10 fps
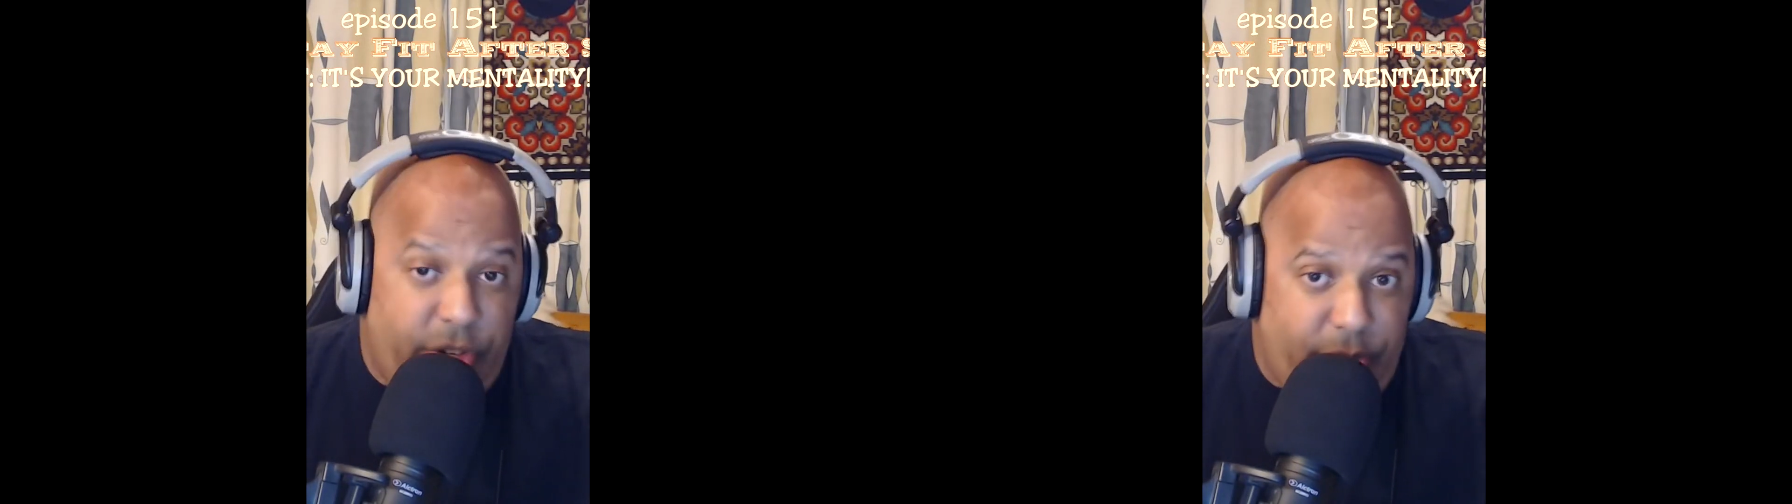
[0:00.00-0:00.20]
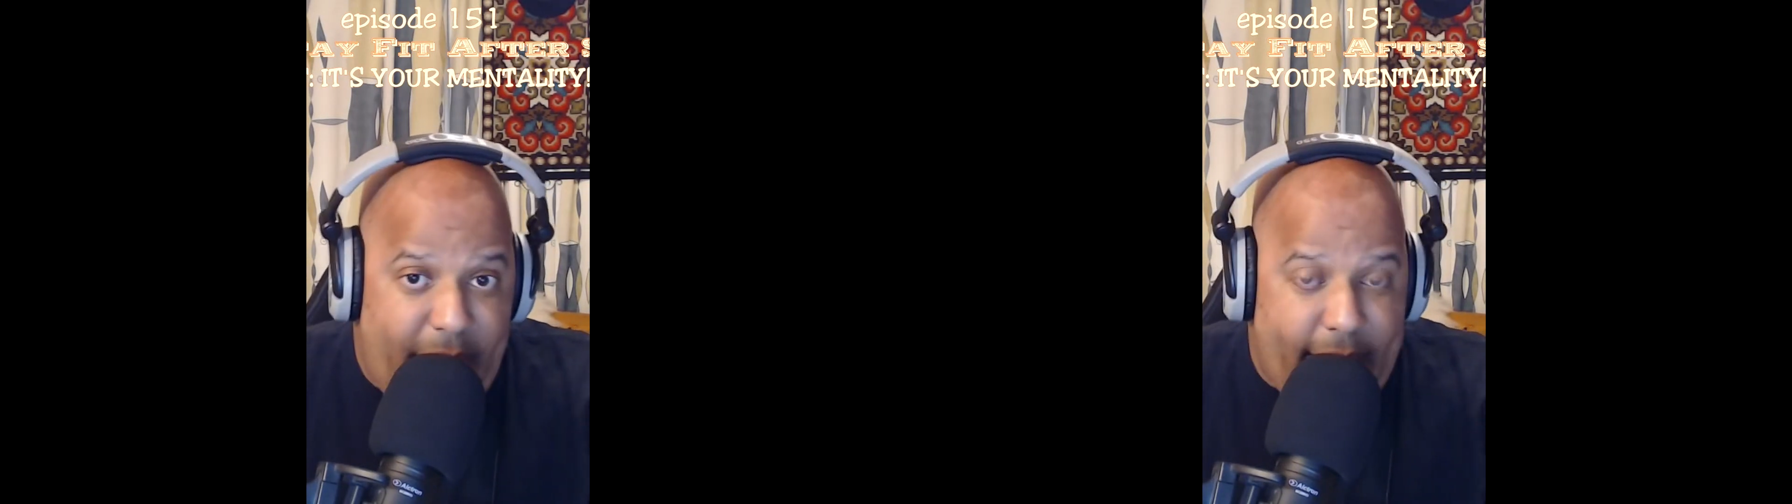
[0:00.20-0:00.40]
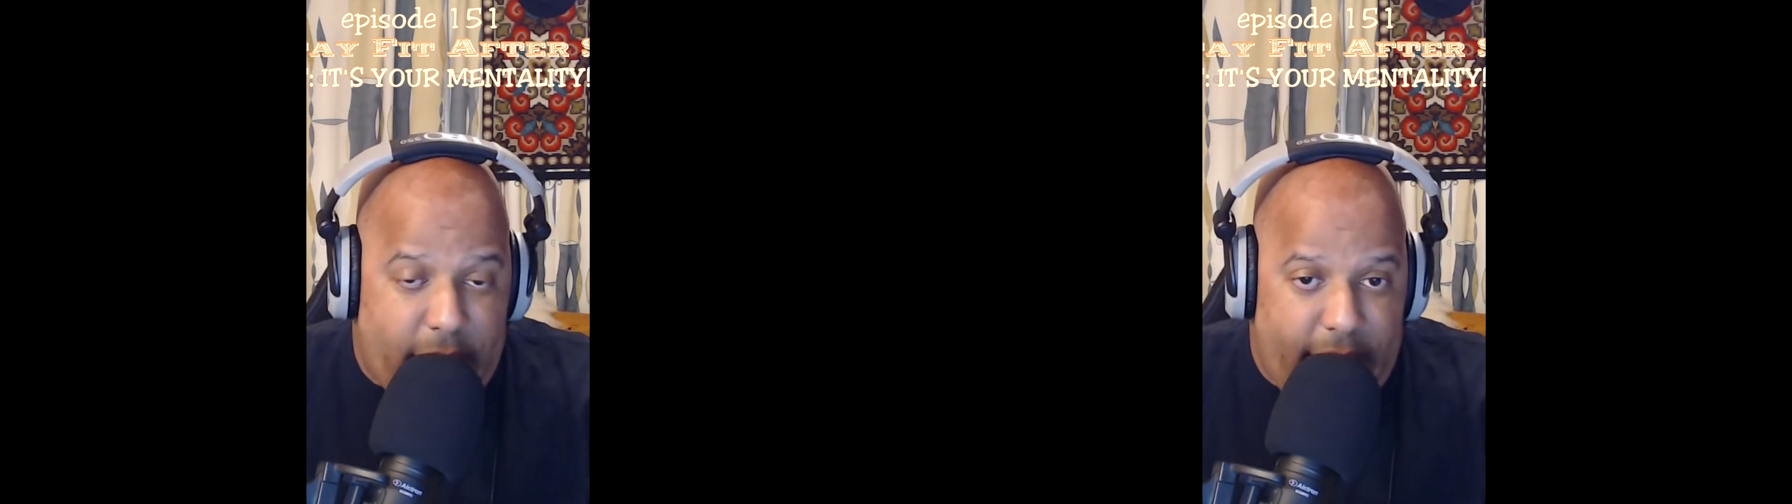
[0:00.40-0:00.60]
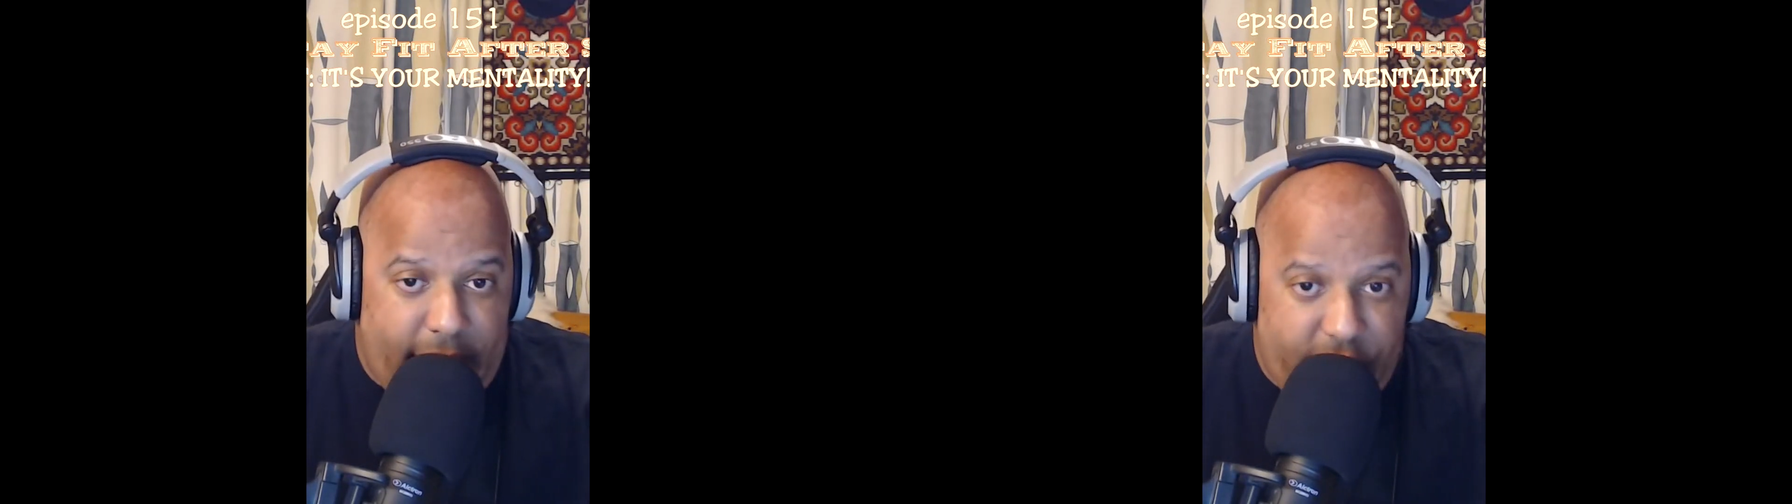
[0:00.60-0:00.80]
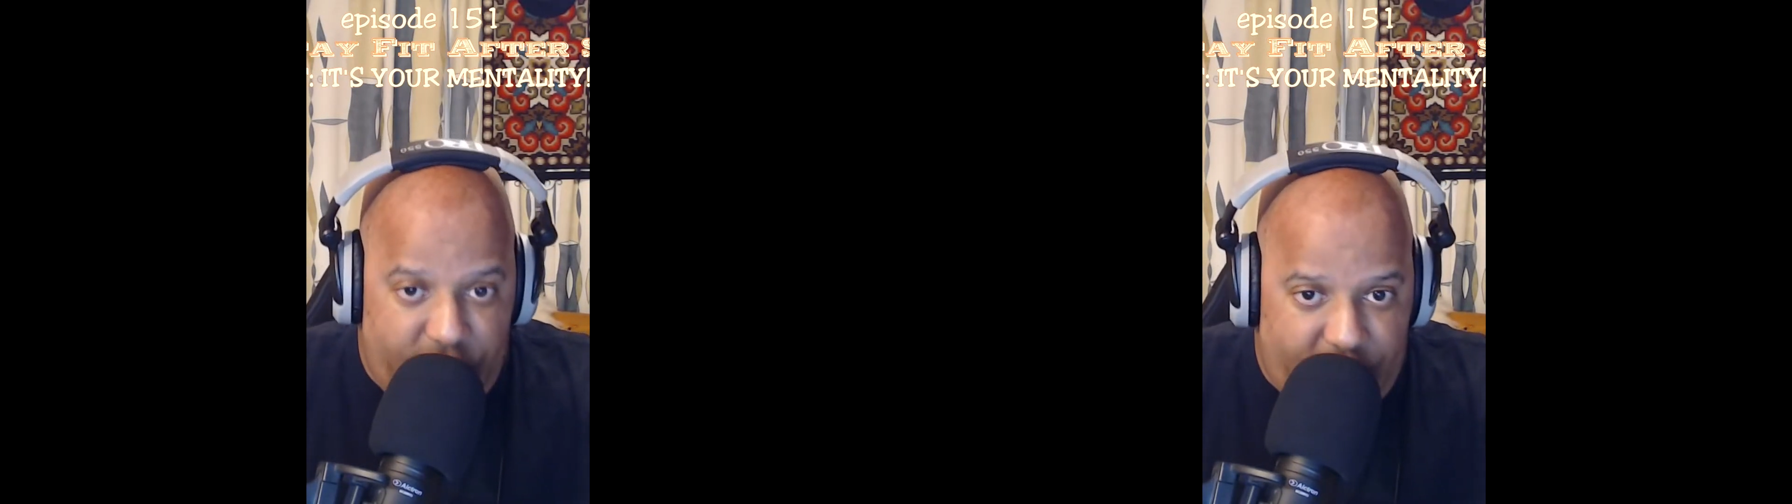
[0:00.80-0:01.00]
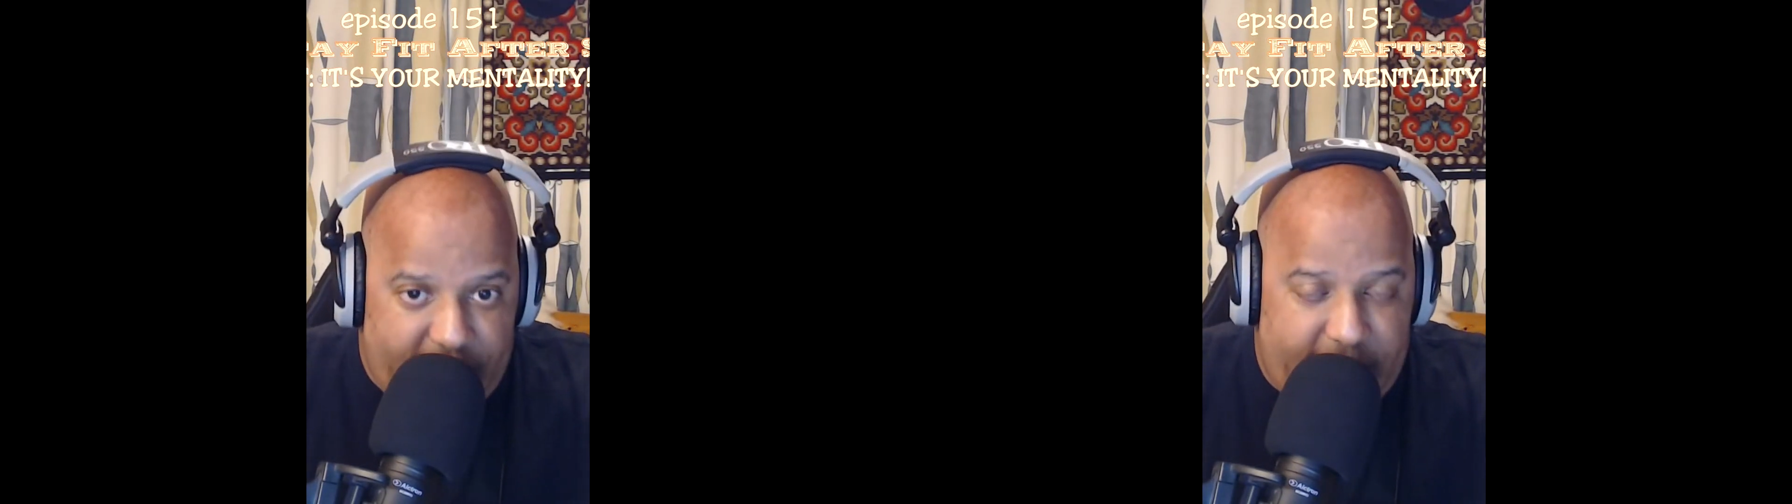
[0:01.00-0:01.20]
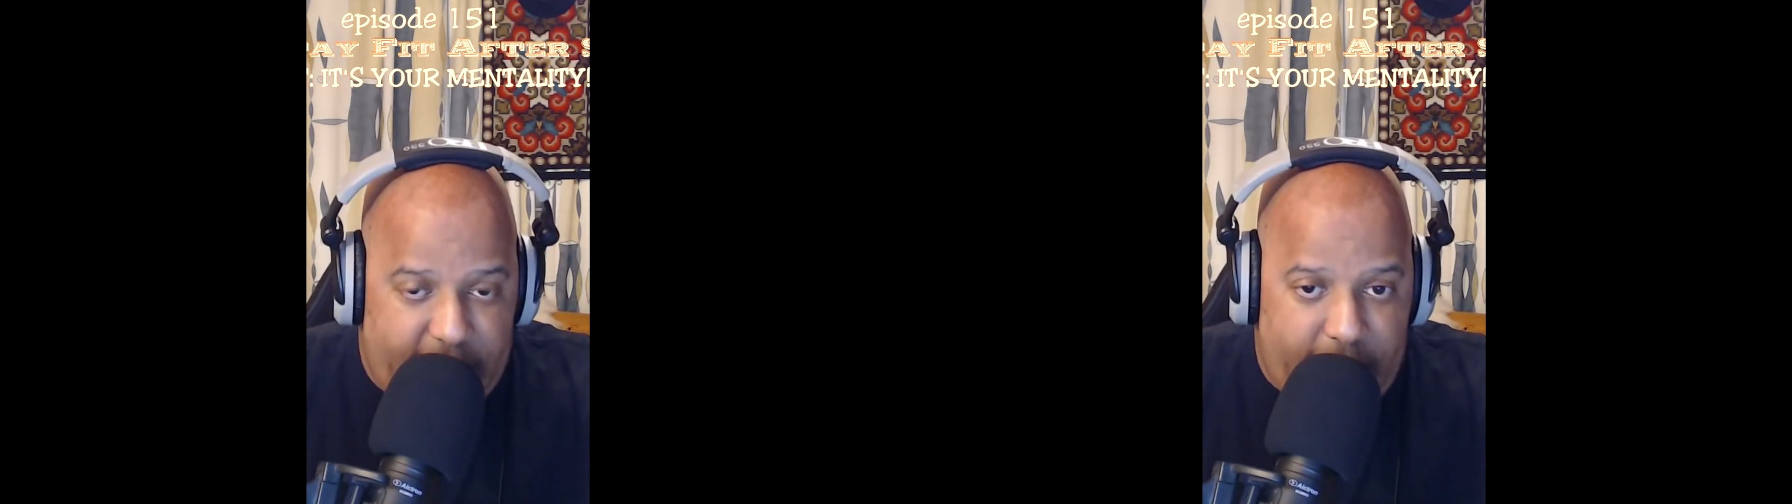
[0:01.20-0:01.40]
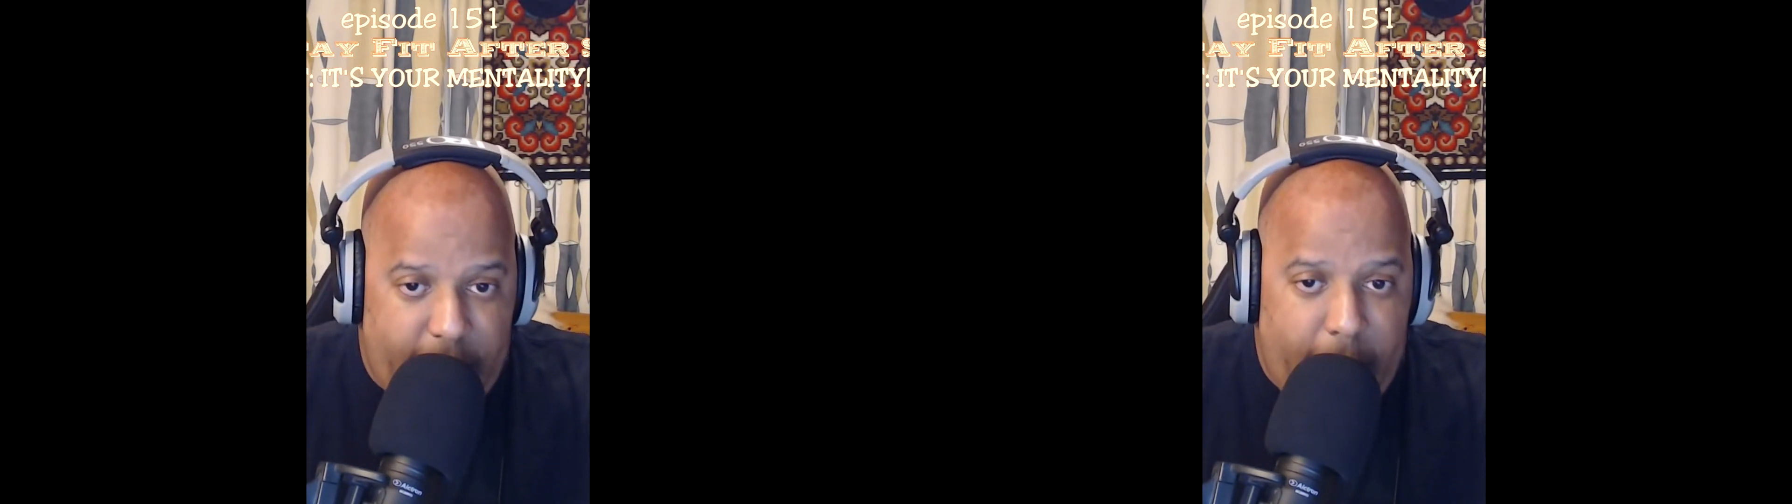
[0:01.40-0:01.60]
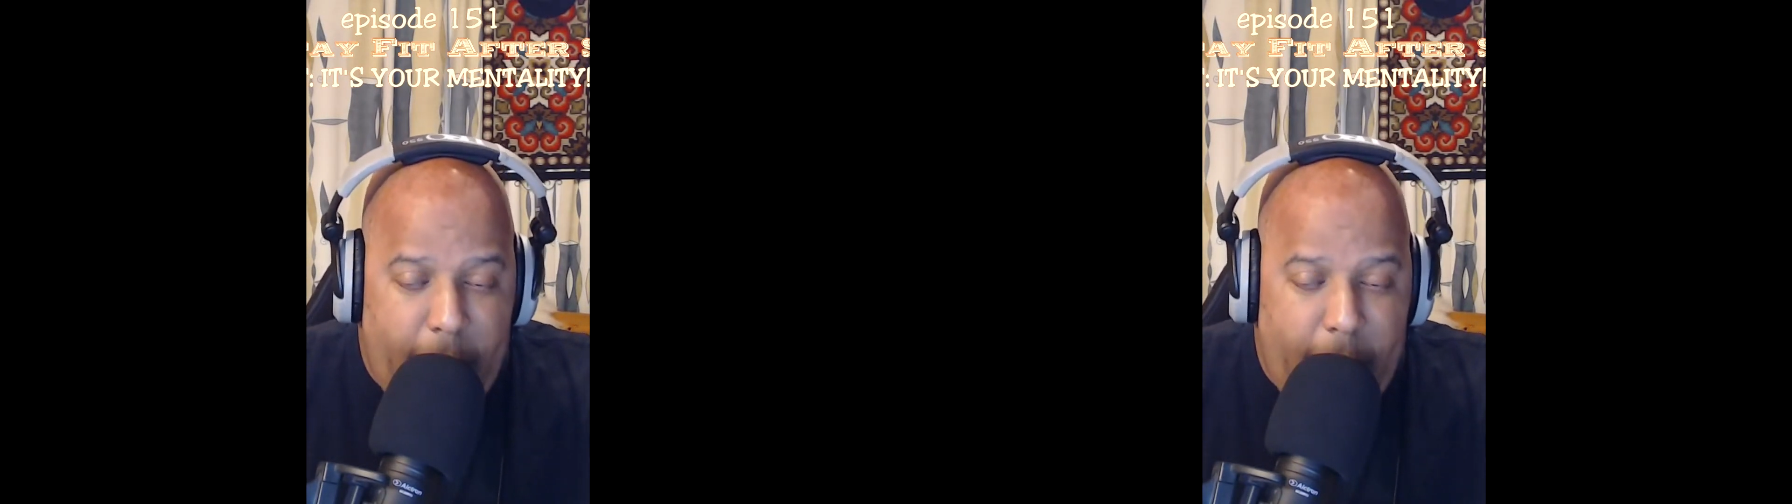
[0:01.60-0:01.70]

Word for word: dramatically adjusted